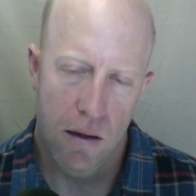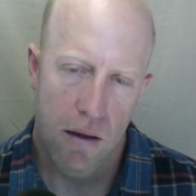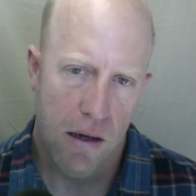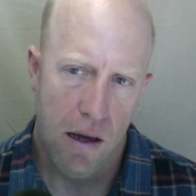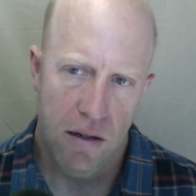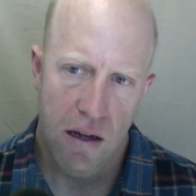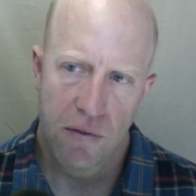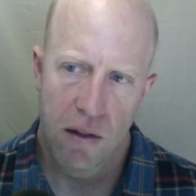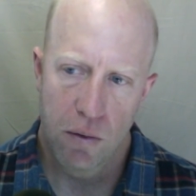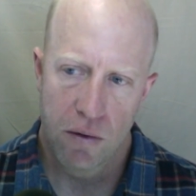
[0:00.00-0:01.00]
you know, I
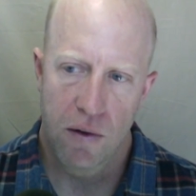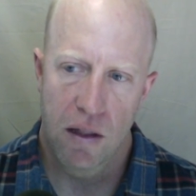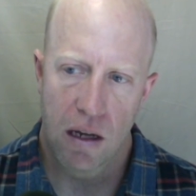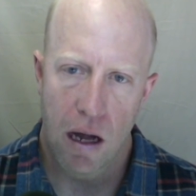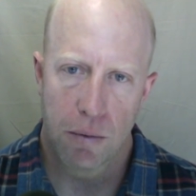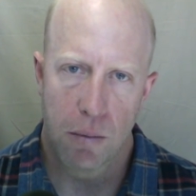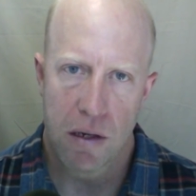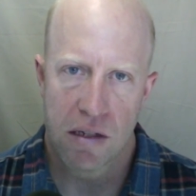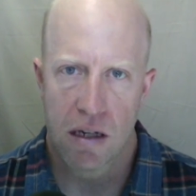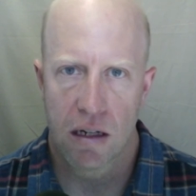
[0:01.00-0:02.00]
definitely was feeling
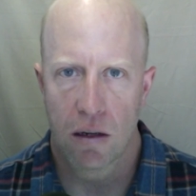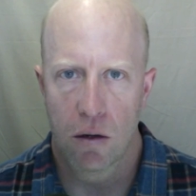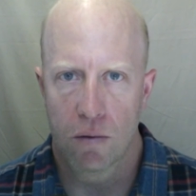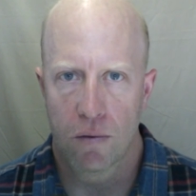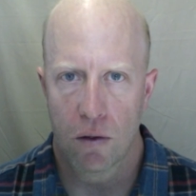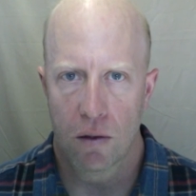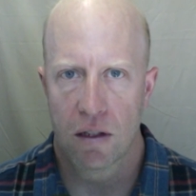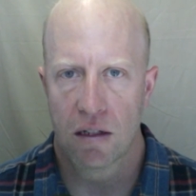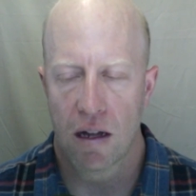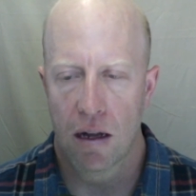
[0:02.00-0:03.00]
optimistic and hopeful at
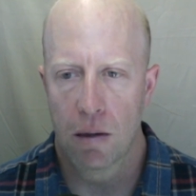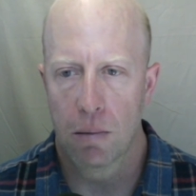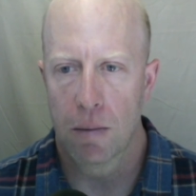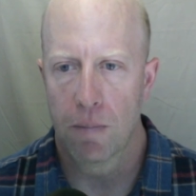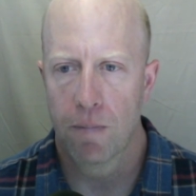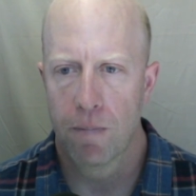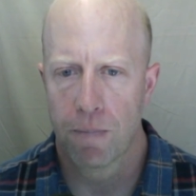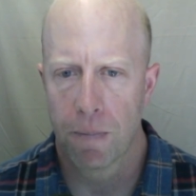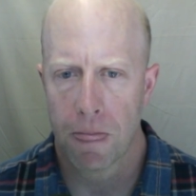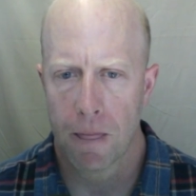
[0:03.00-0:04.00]
the time. And
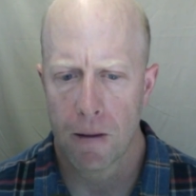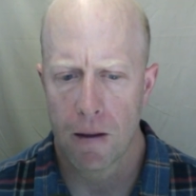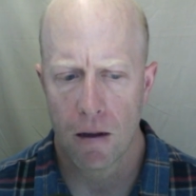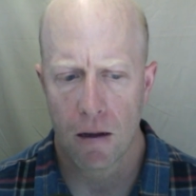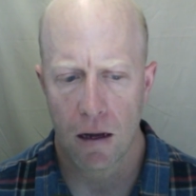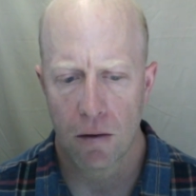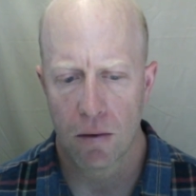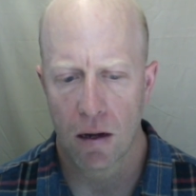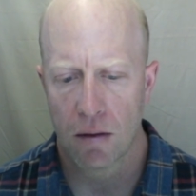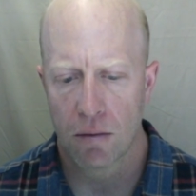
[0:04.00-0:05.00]
yeah, you know, I,
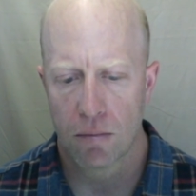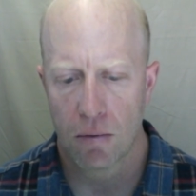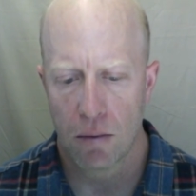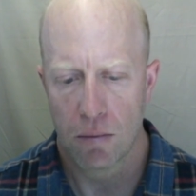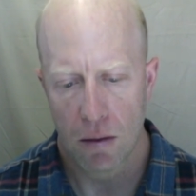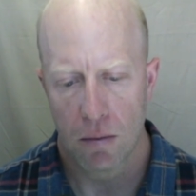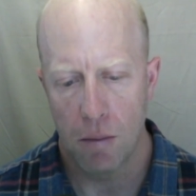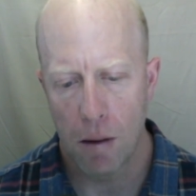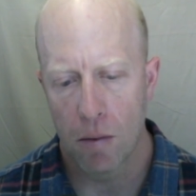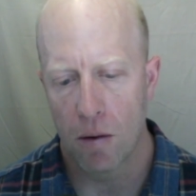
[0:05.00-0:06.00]
I I really
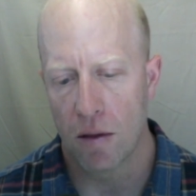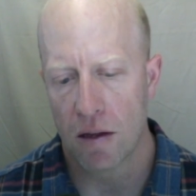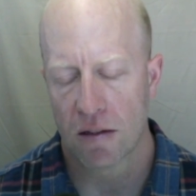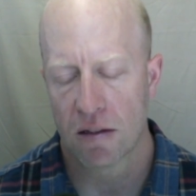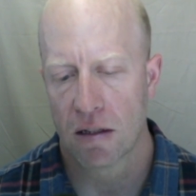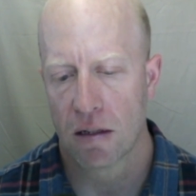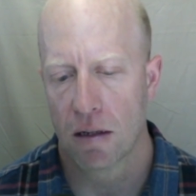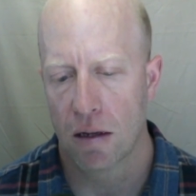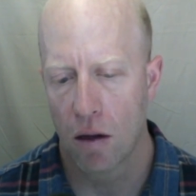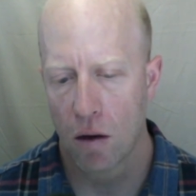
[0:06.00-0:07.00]
remember this
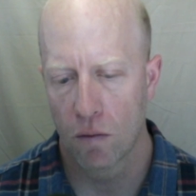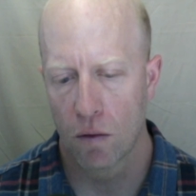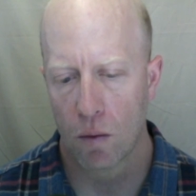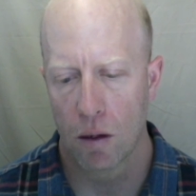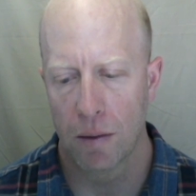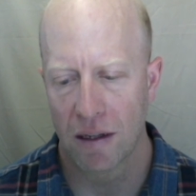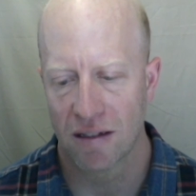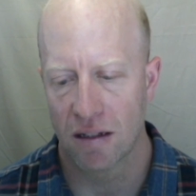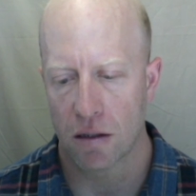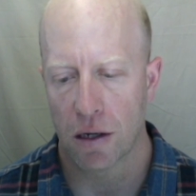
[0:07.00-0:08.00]
overwhelming
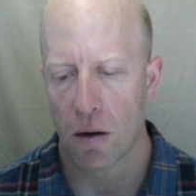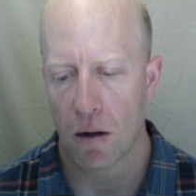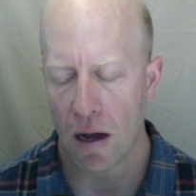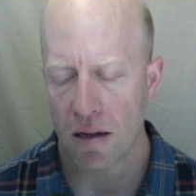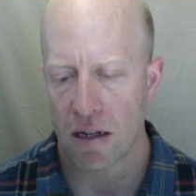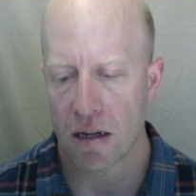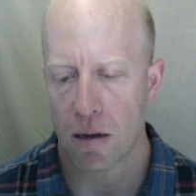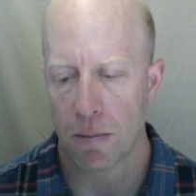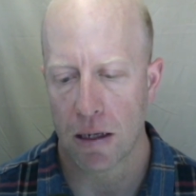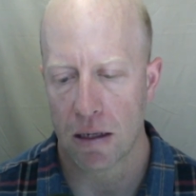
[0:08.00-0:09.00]
sense of curiosity
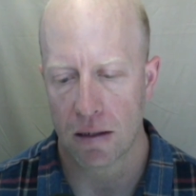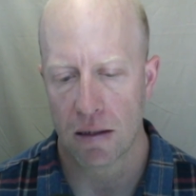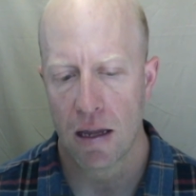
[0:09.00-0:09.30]
coming in, and